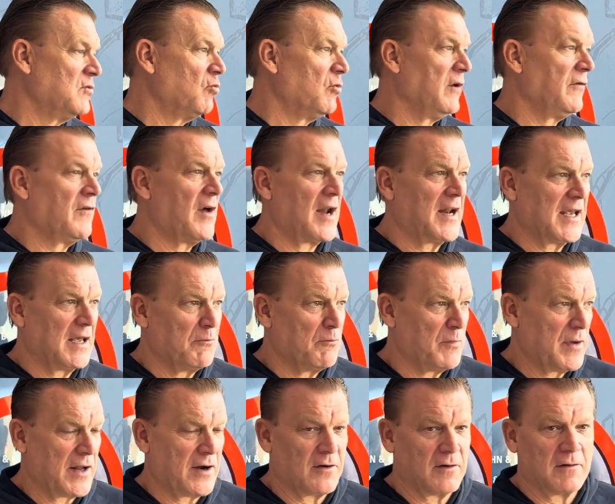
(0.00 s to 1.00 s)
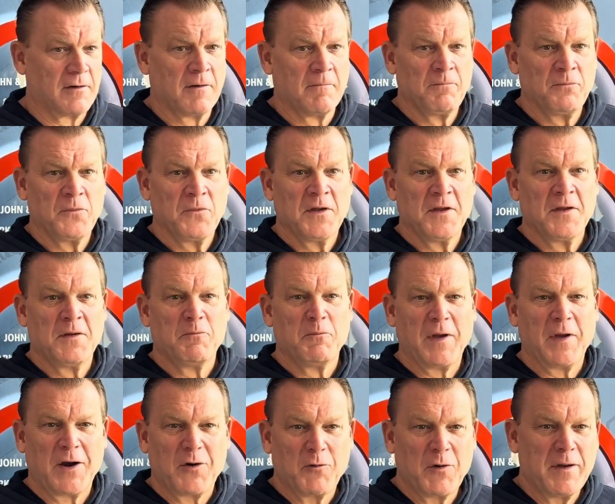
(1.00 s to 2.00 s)
We've got to get
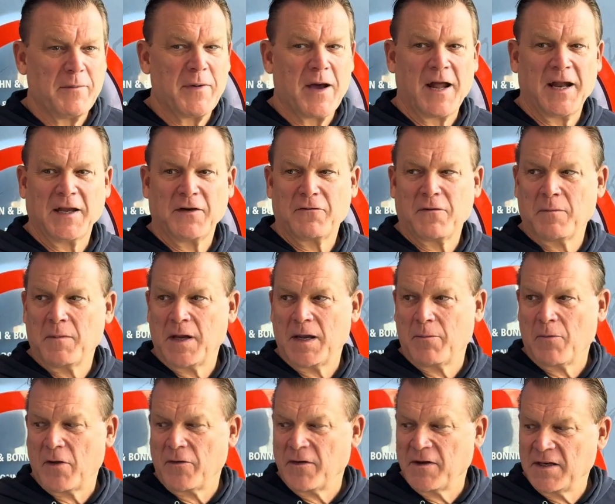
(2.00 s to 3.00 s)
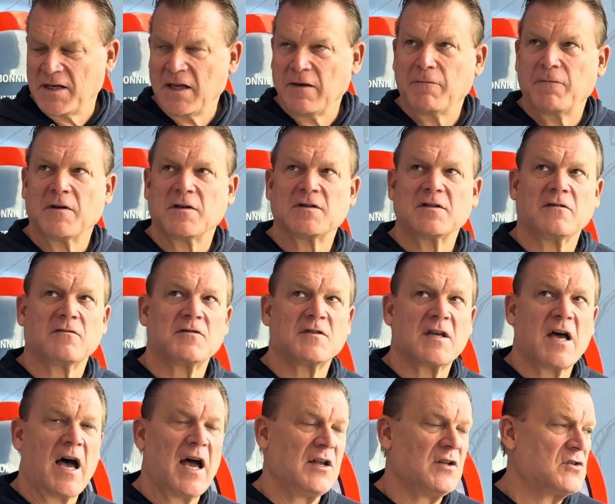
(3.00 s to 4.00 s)
better rebounding from him on the defensive
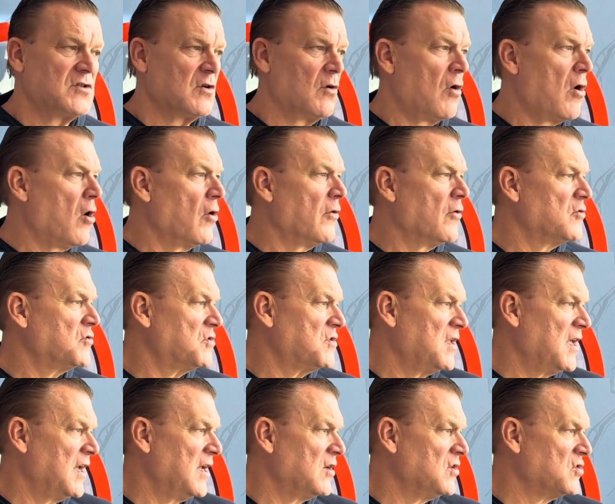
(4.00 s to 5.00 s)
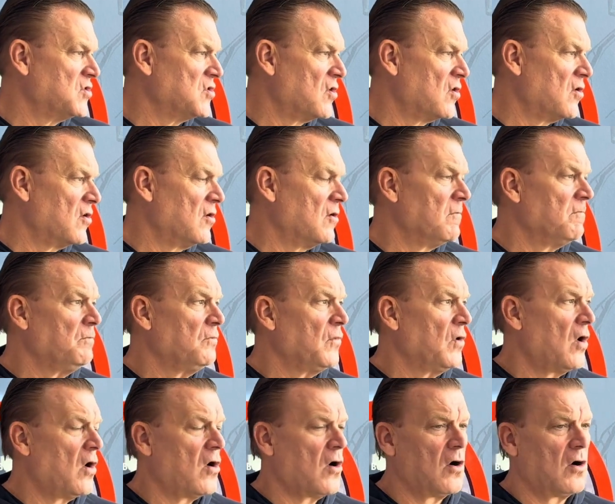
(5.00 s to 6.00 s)
side. So all those things
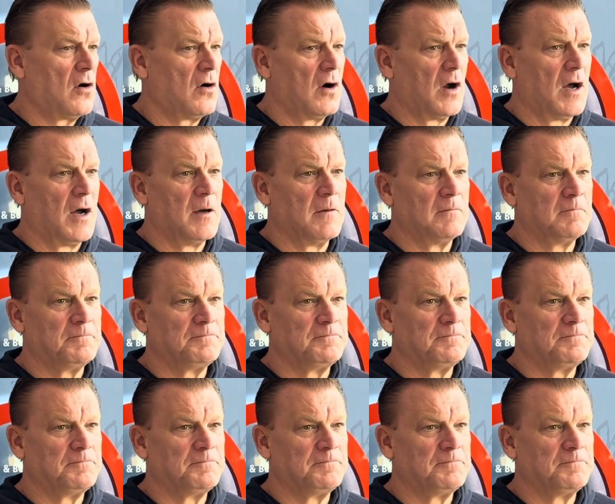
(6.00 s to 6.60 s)
are